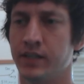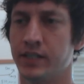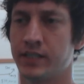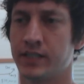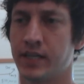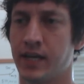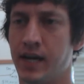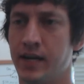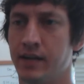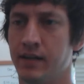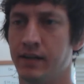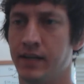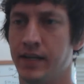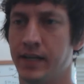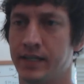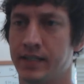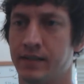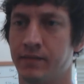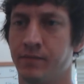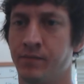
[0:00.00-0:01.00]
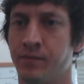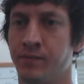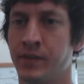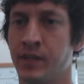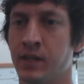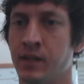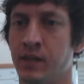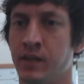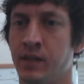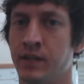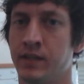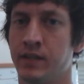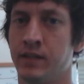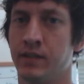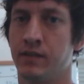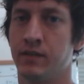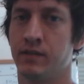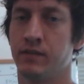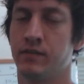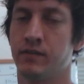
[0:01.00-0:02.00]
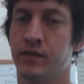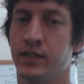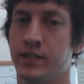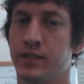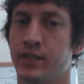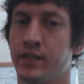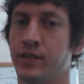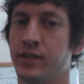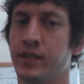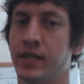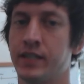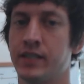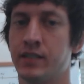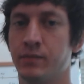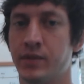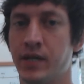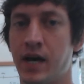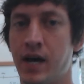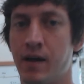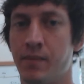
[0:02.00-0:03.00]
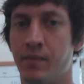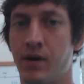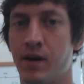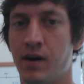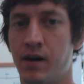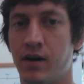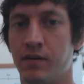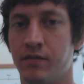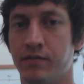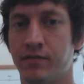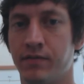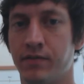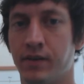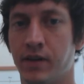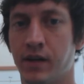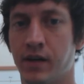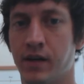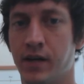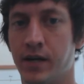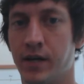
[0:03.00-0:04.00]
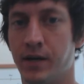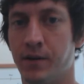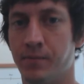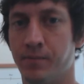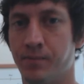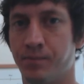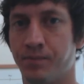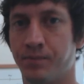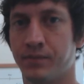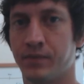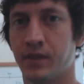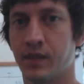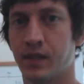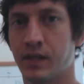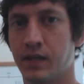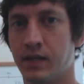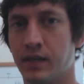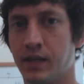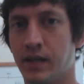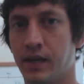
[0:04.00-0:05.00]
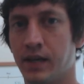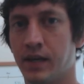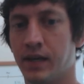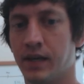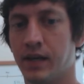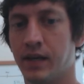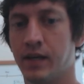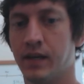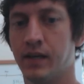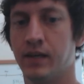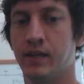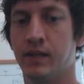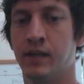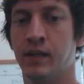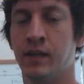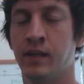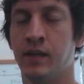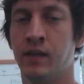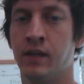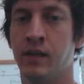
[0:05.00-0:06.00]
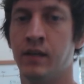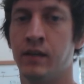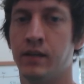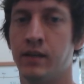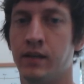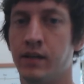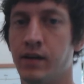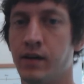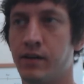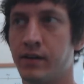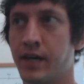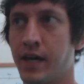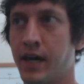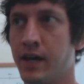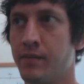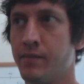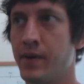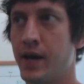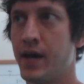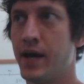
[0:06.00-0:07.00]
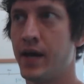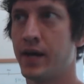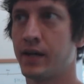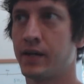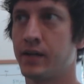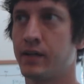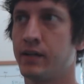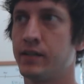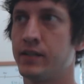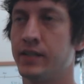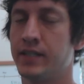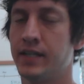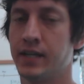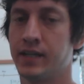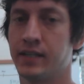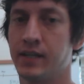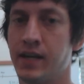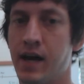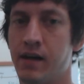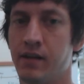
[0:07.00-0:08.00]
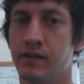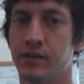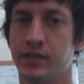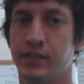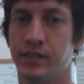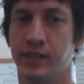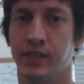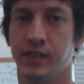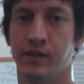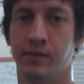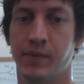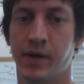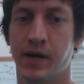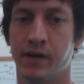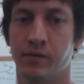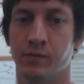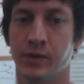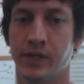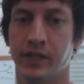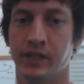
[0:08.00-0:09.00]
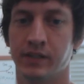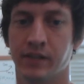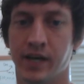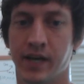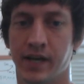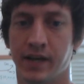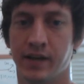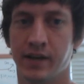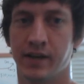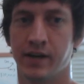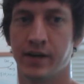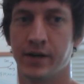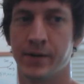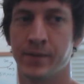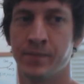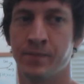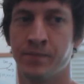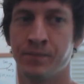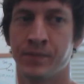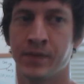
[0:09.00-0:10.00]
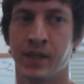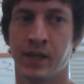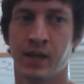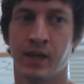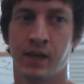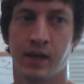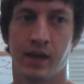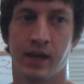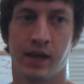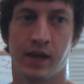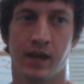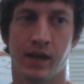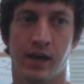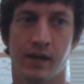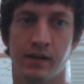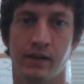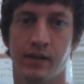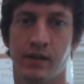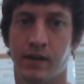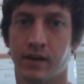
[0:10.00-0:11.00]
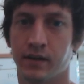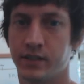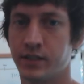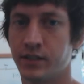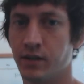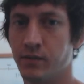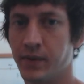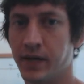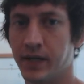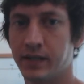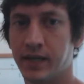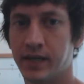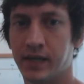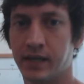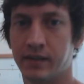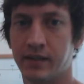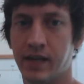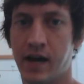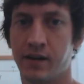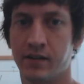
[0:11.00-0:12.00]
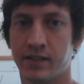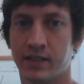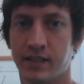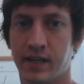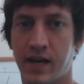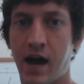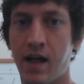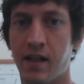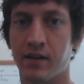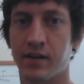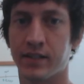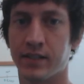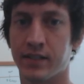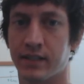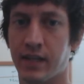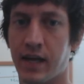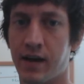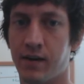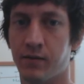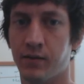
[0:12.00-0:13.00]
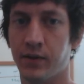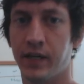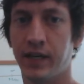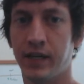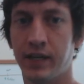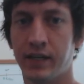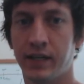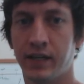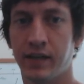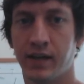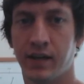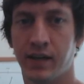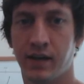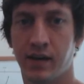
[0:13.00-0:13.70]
just kind of like just took like some time off, and came back to technology about a week later, and I still made like $1,000 in that week,